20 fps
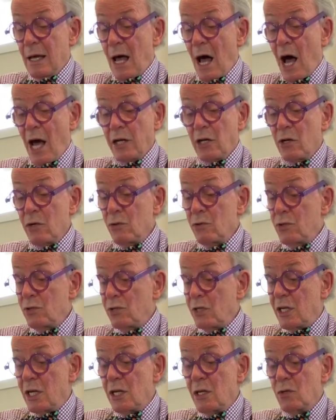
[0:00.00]
I
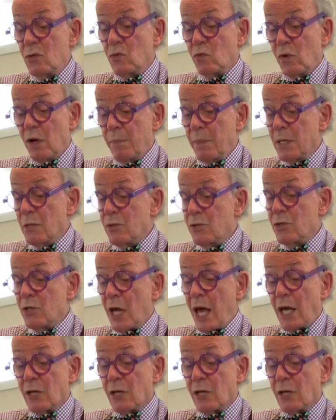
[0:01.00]
use these ribbons